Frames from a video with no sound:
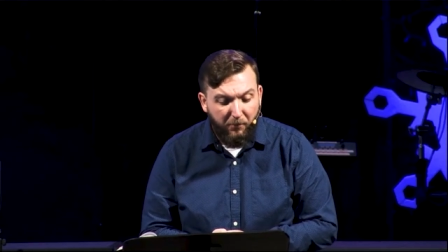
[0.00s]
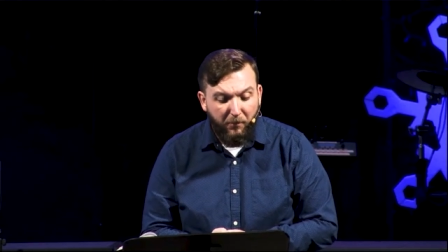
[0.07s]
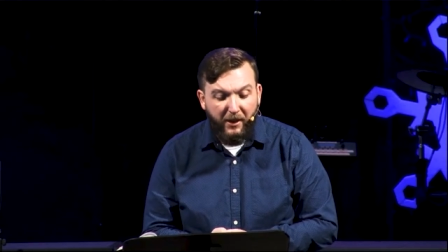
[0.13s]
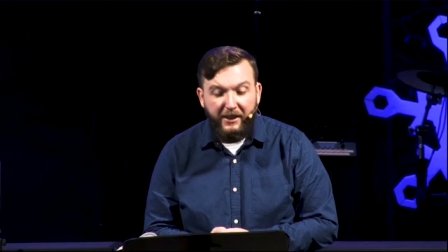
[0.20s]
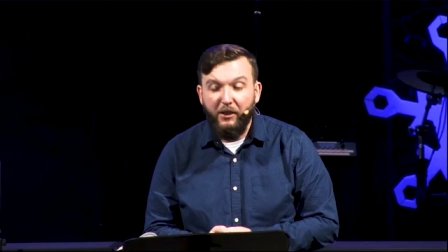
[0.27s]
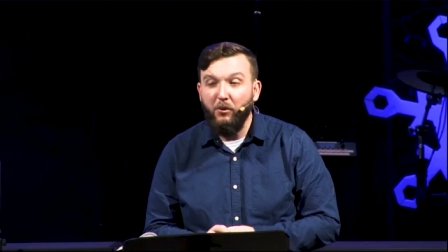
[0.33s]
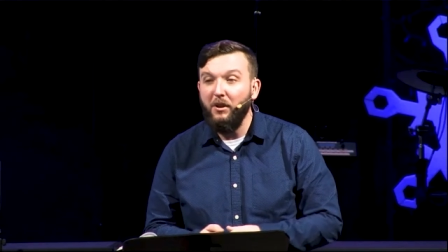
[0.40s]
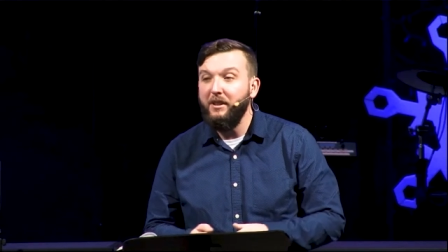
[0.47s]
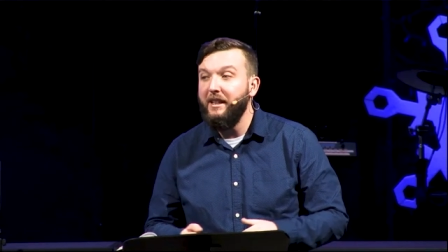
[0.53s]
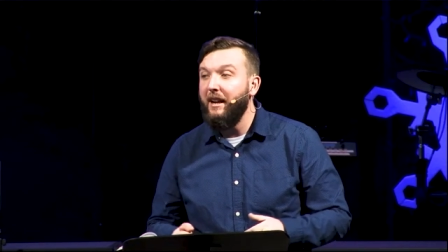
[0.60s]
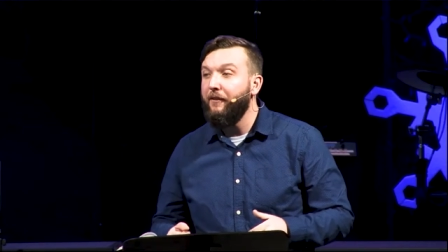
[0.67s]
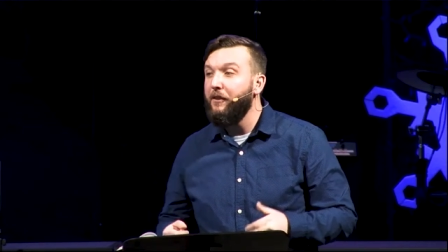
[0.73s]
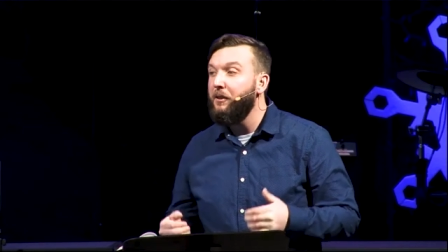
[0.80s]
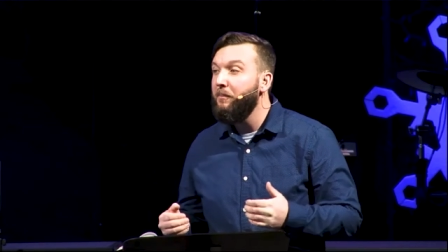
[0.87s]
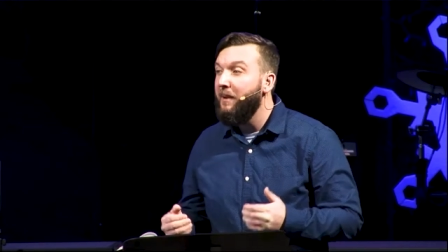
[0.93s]
Money will
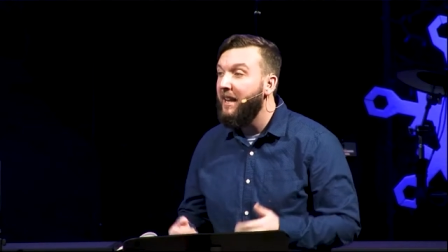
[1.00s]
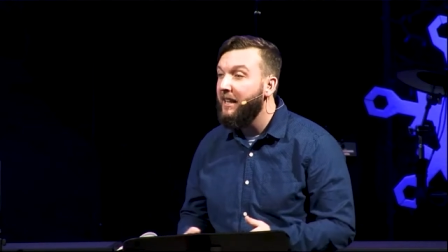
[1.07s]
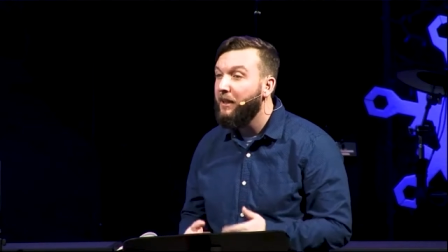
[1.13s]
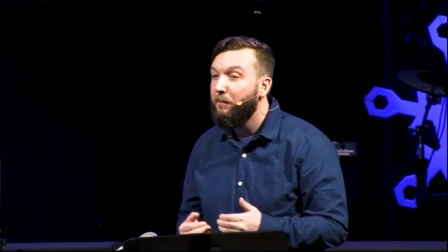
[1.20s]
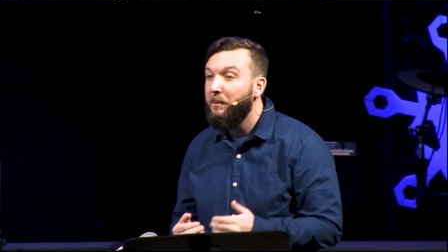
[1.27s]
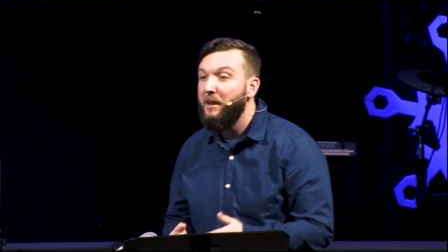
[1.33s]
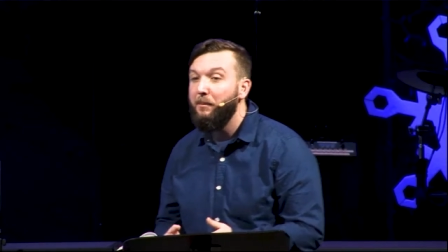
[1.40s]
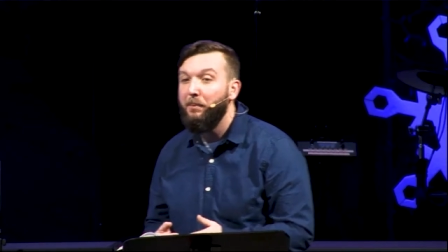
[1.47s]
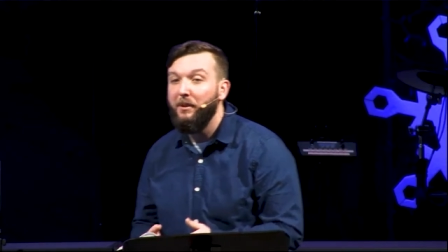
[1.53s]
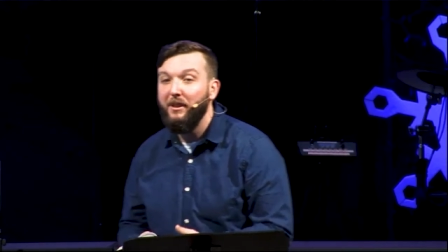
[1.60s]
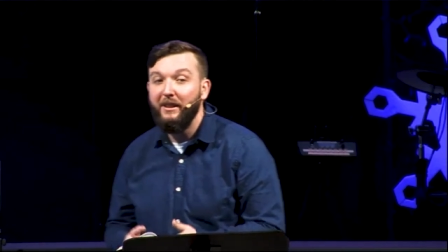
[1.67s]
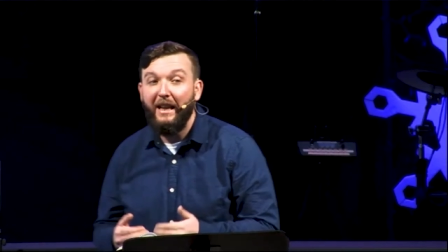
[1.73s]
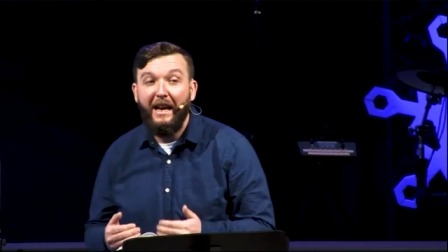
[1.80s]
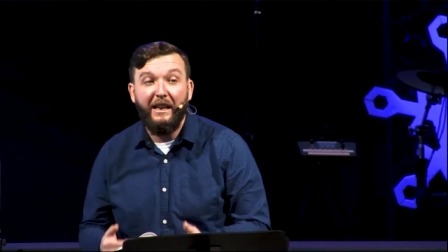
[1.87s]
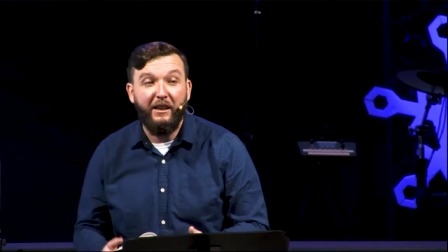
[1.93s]
never make
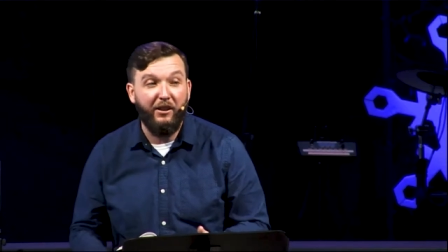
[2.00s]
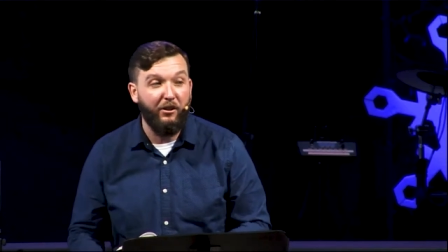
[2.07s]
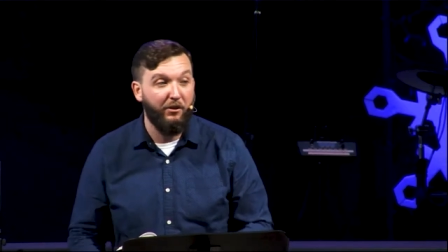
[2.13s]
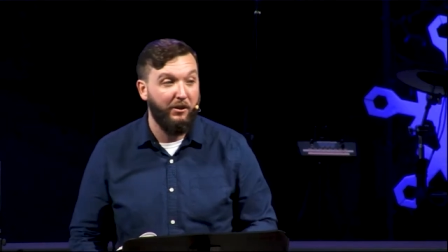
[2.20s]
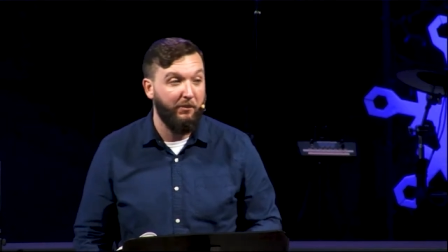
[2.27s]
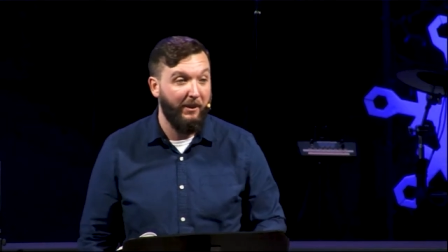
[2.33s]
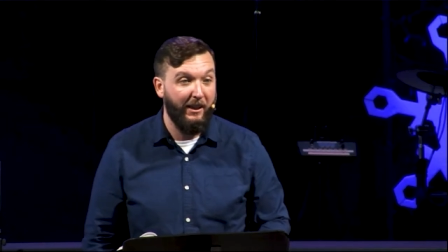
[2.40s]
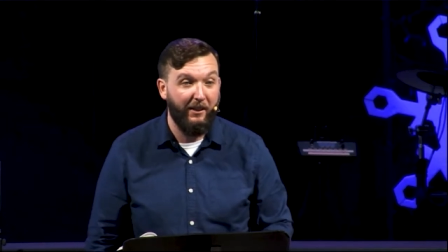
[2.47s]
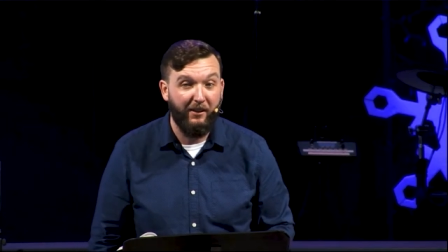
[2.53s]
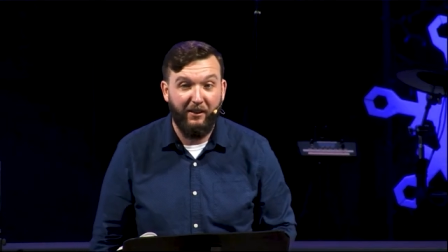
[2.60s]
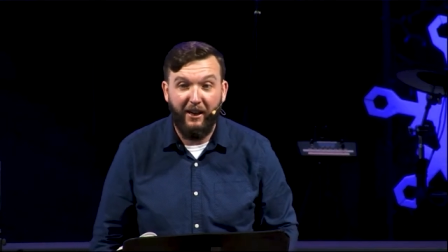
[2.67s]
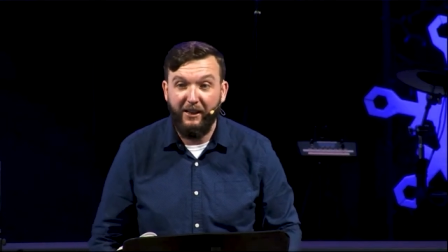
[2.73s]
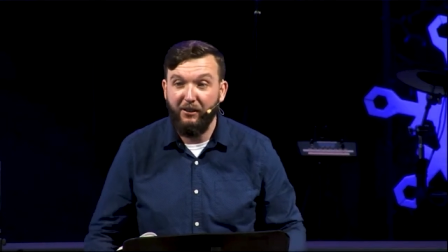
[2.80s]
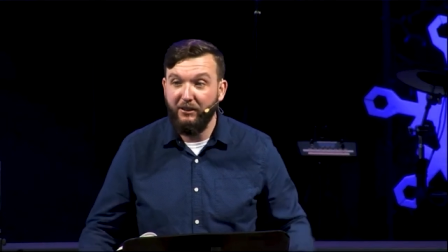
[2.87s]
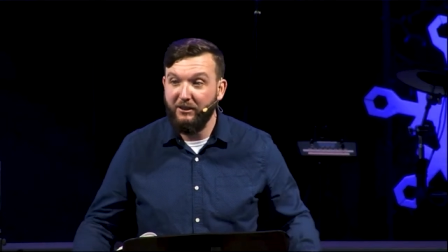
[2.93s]
people like you and me.
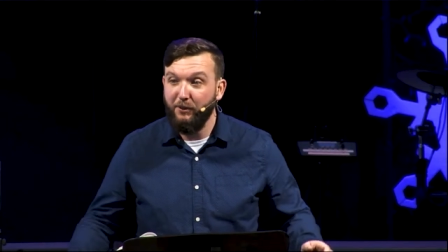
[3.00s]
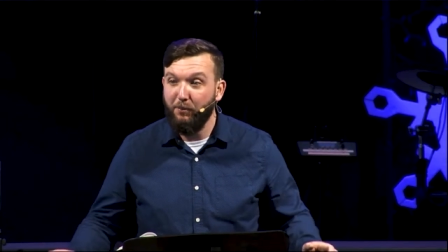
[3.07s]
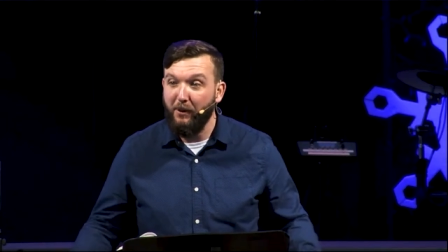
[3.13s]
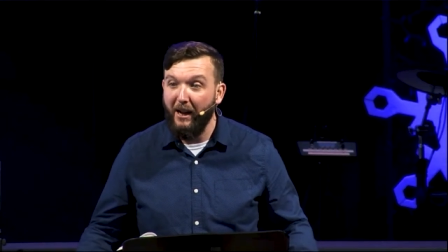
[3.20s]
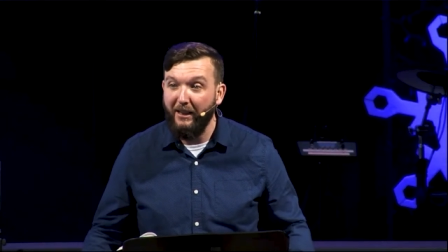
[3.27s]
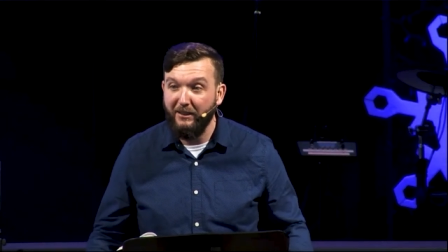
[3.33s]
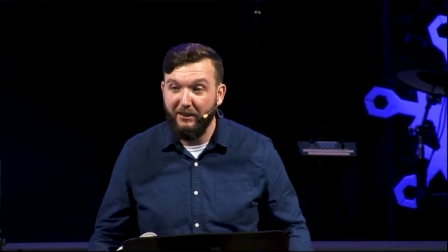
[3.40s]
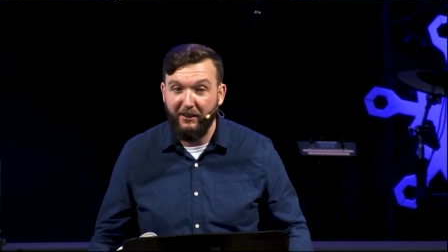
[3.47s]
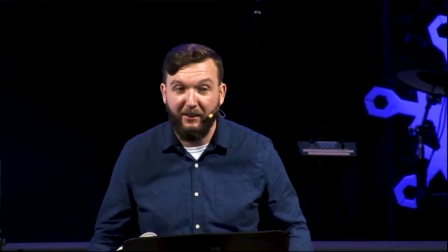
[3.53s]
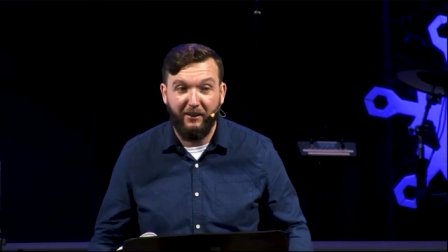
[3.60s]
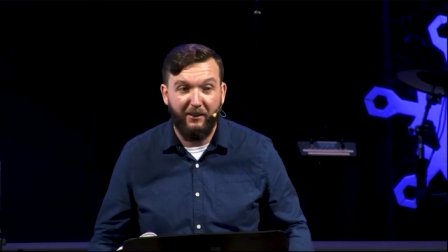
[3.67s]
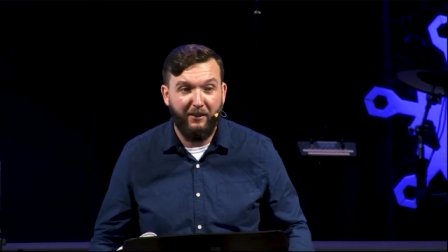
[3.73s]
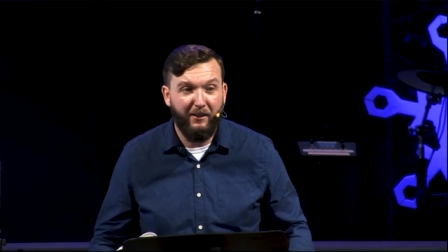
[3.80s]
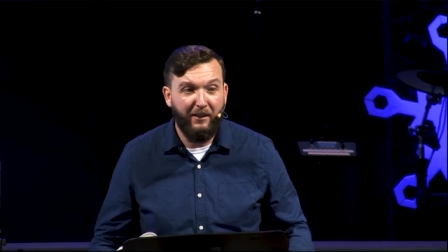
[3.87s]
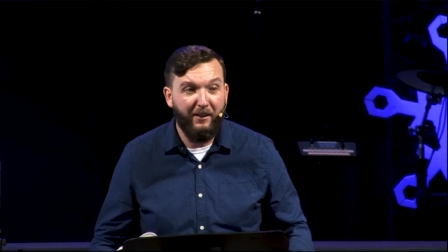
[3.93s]
I know it's
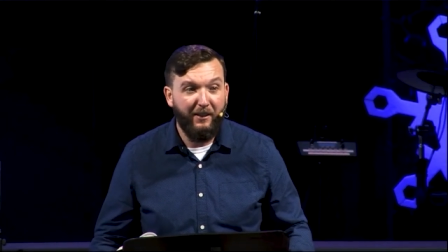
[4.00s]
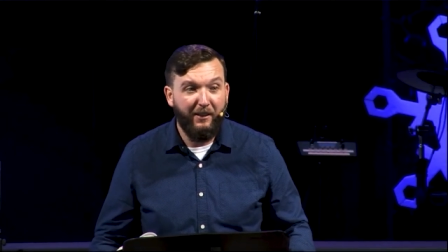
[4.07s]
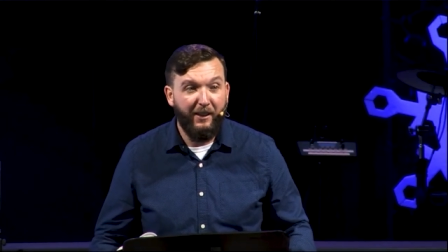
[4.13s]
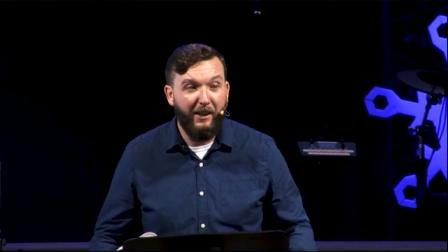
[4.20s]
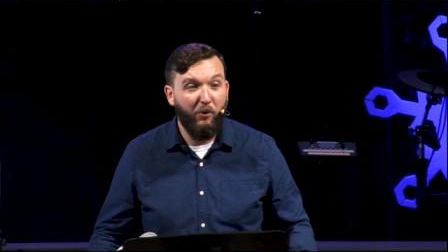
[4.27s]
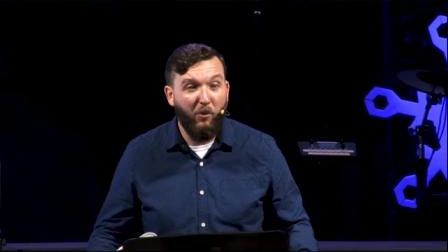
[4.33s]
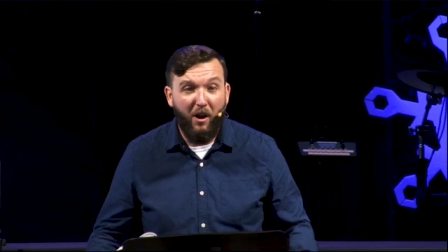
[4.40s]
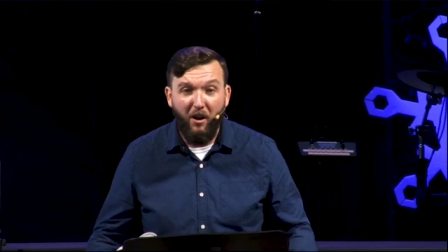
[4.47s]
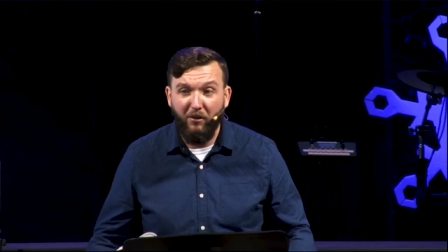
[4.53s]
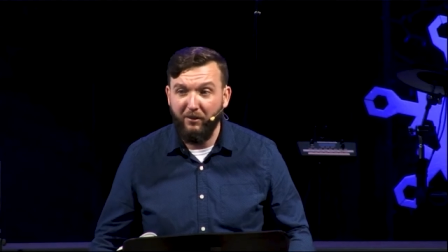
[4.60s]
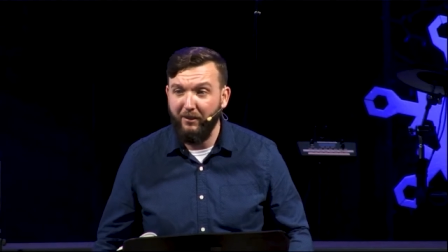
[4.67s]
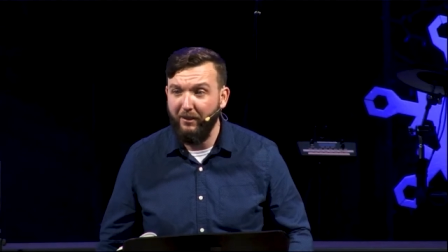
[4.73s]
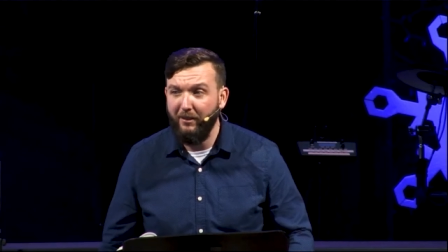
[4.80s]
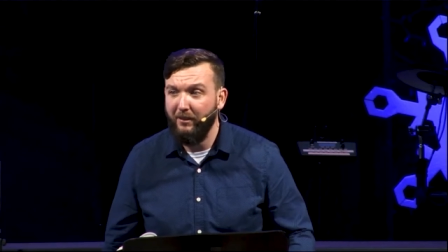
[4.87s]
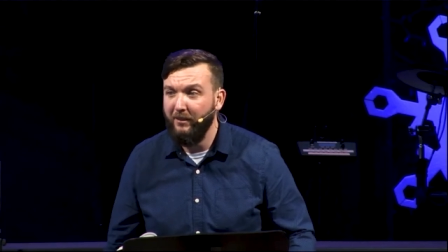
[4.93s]
surprising. It
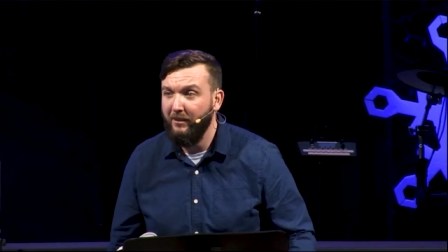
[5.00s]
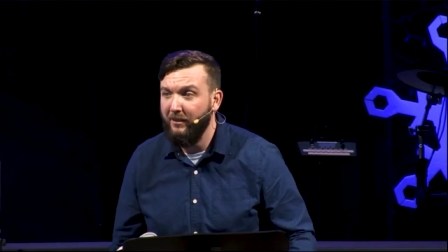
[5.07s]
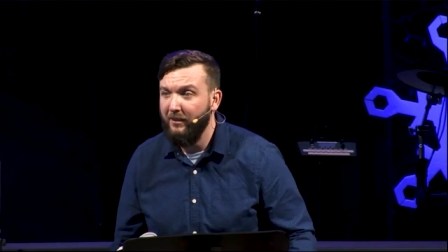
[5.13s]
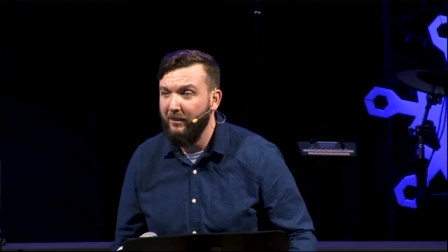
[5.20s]
won't.